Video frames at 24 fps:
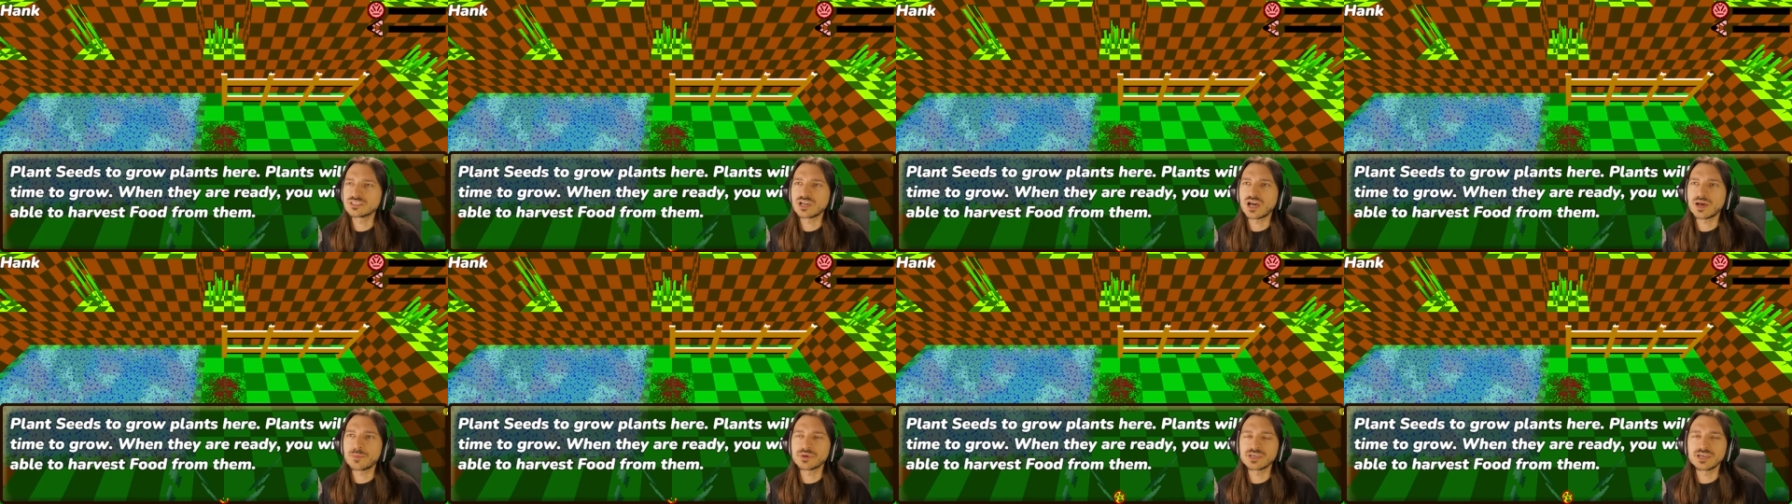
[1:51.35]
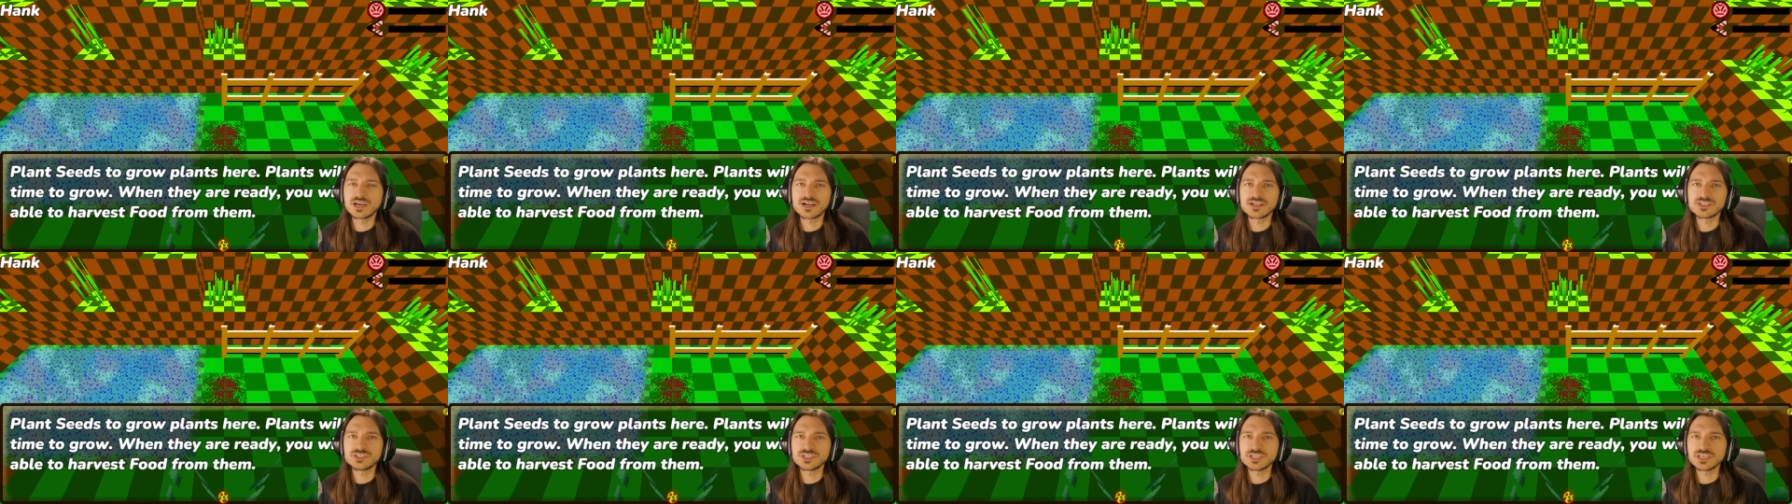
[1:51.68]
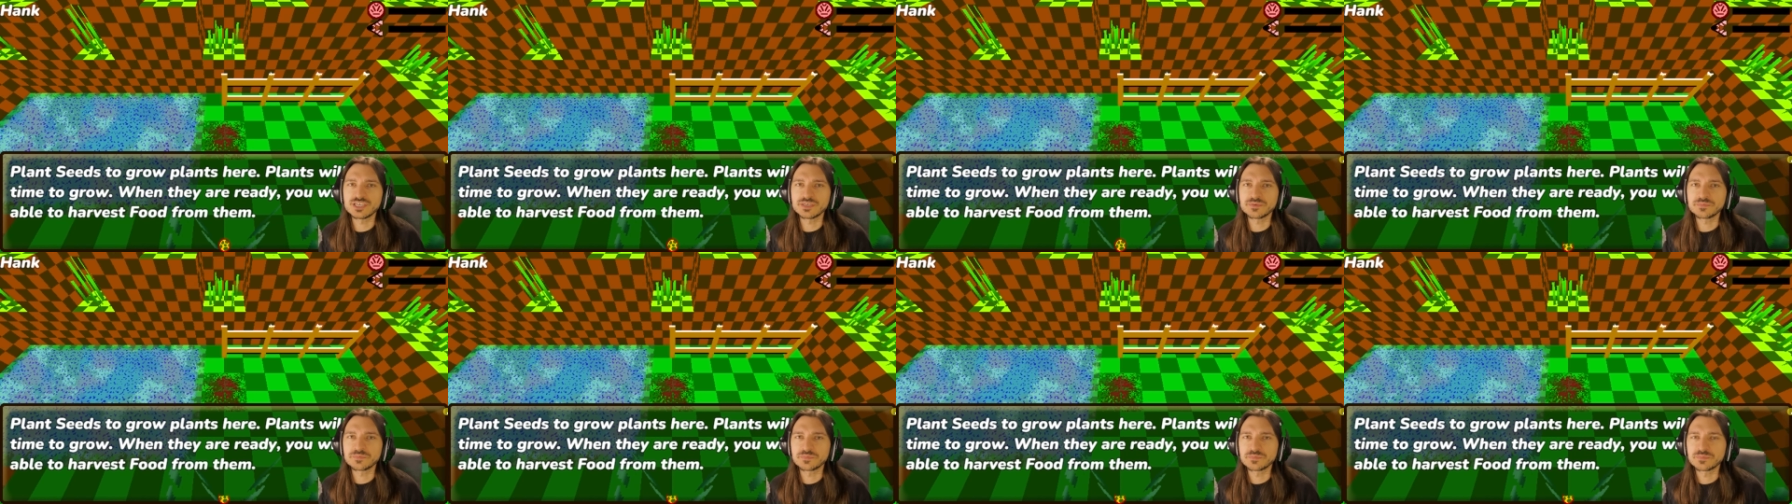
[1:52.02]

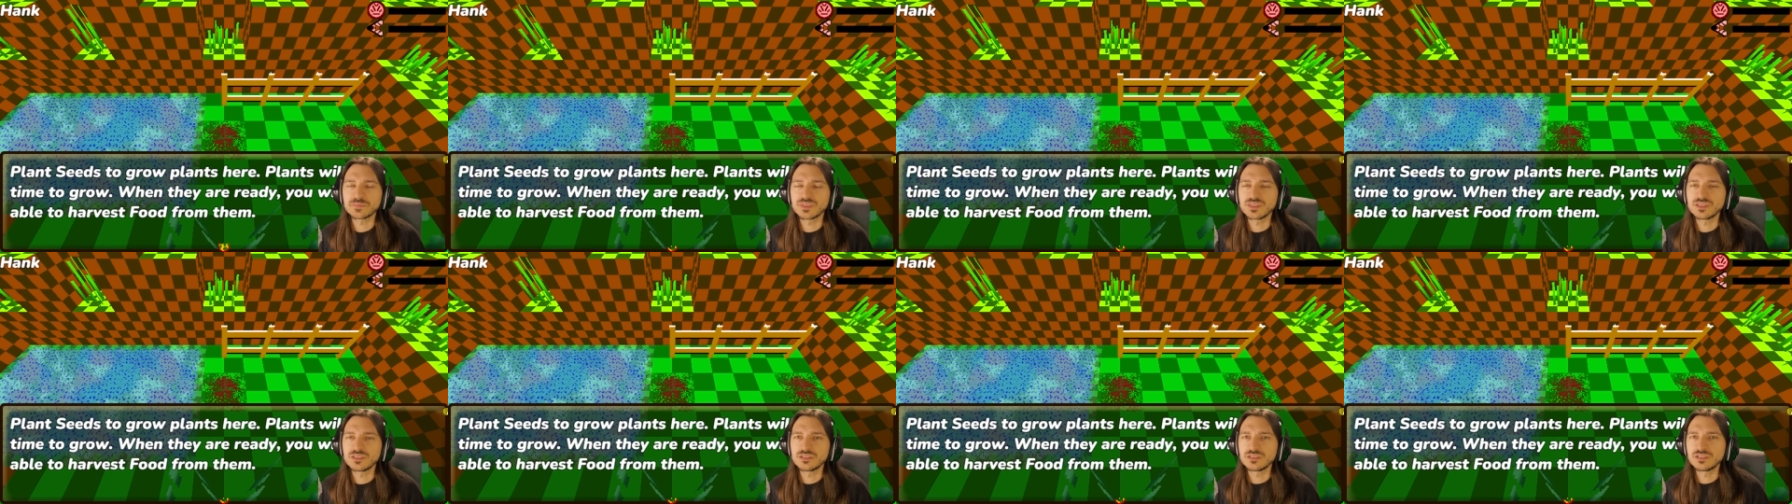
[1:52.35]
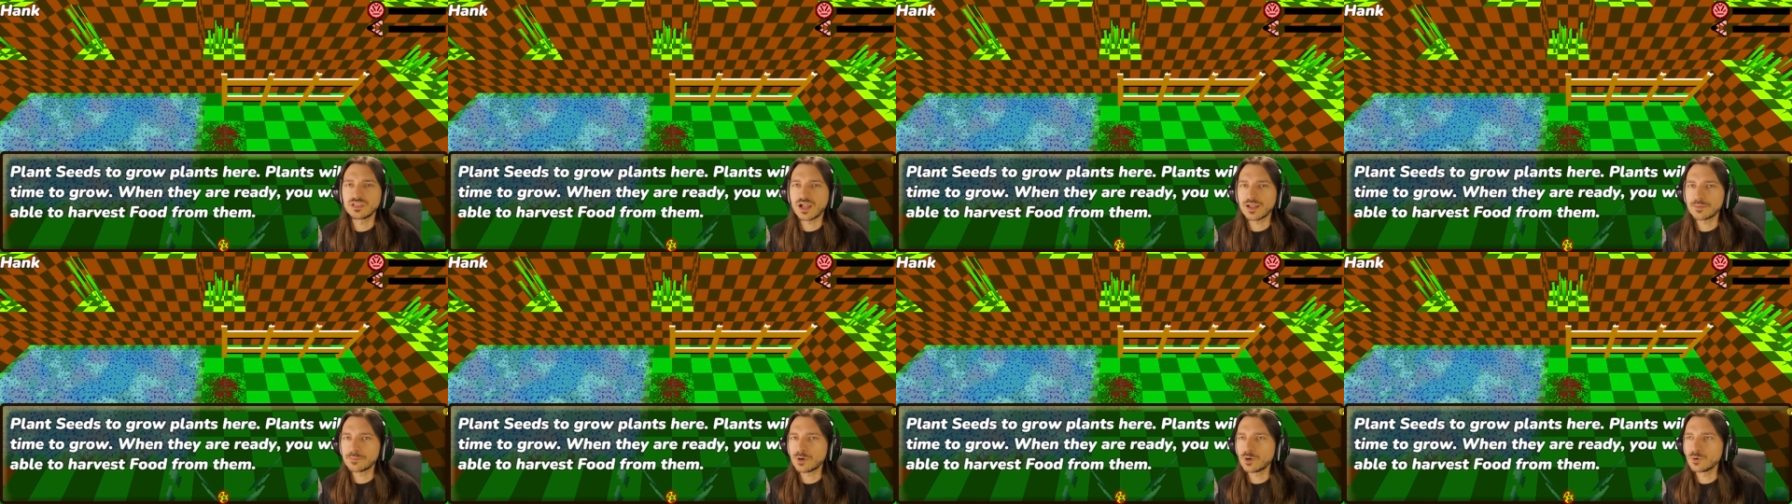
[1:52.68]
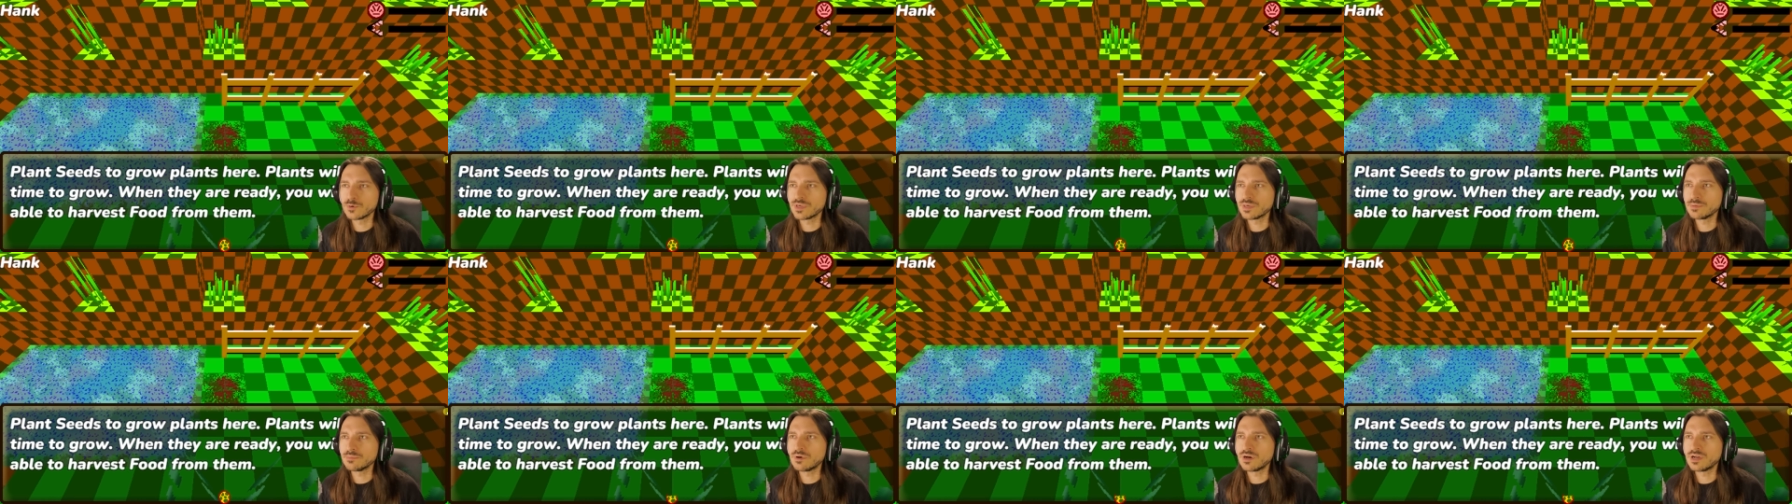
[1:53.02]
Tamagotchi. Not
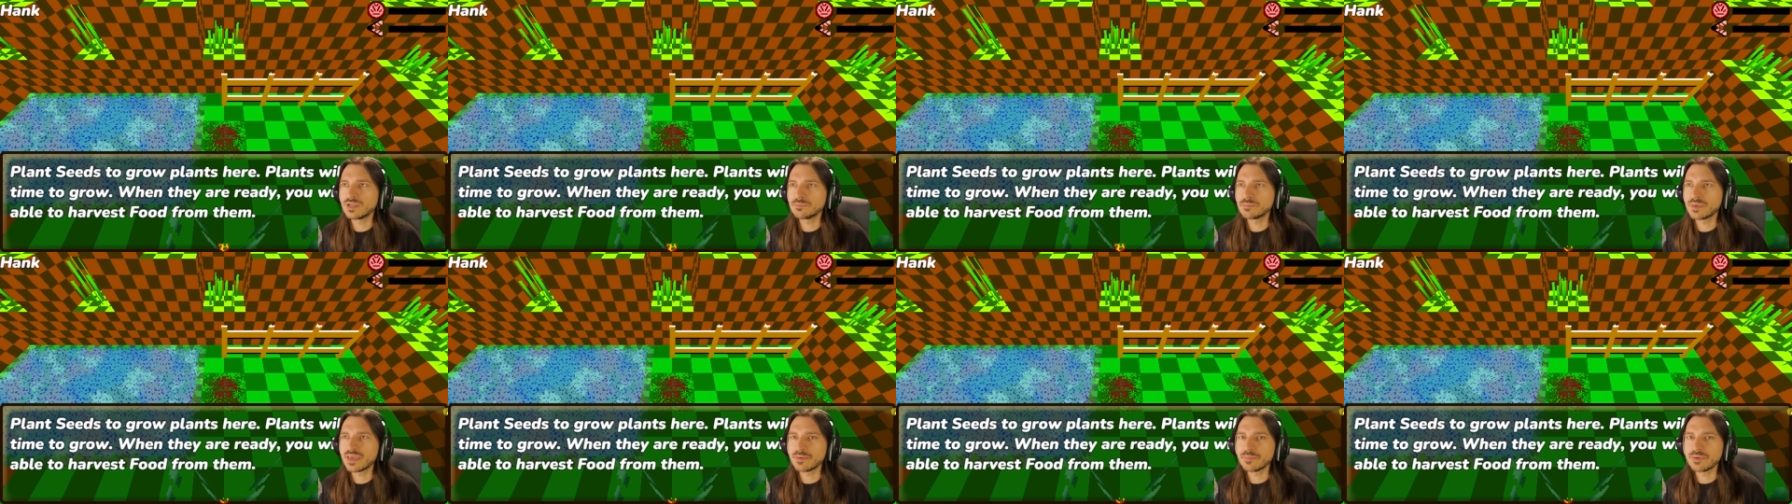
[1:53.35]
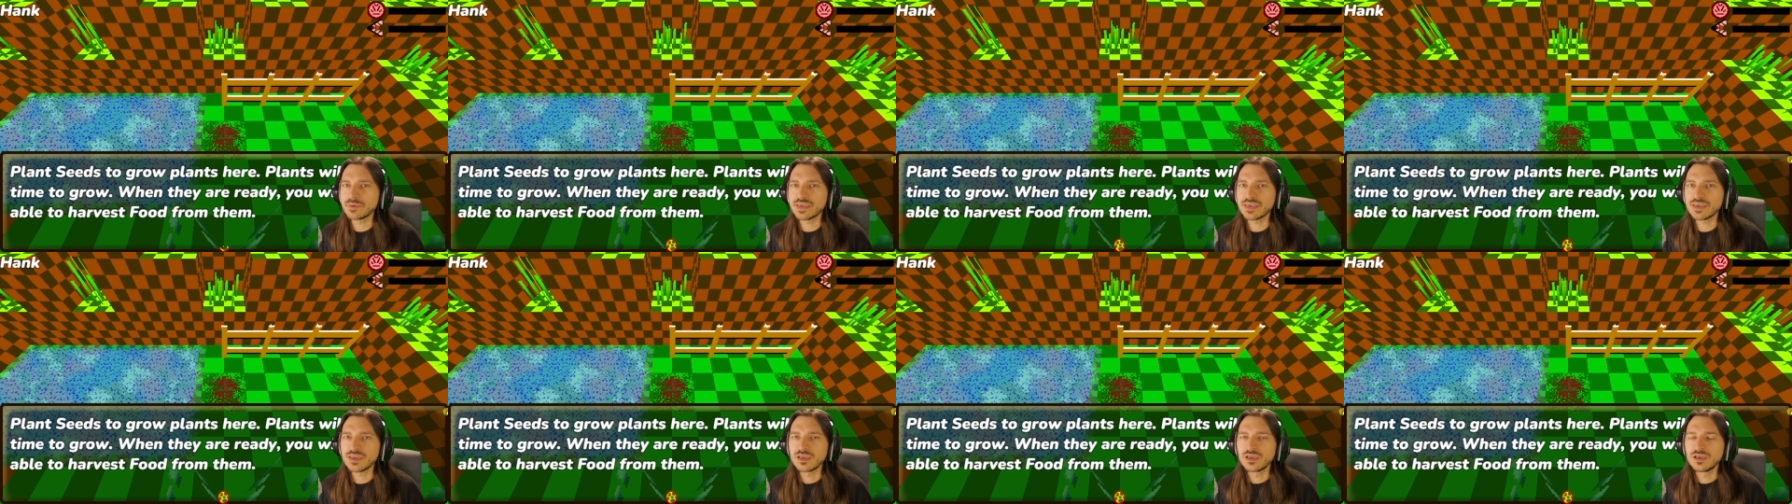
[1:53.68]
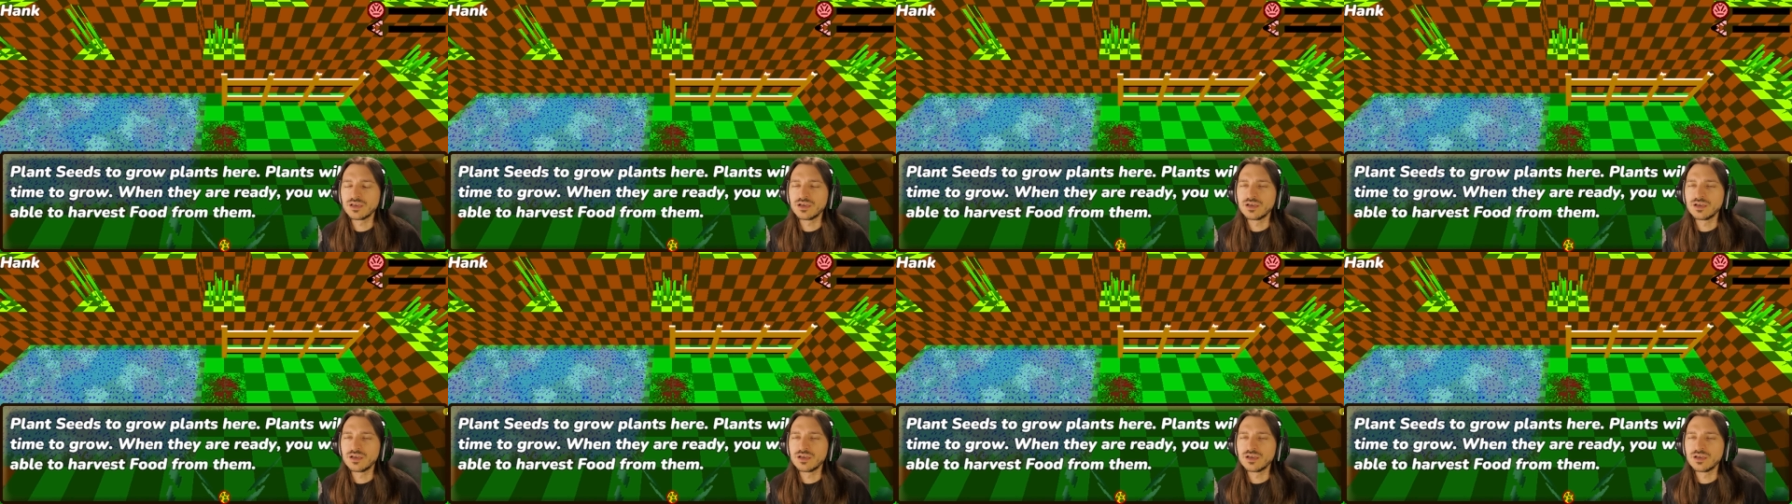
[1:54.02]
Pokemon, maybe.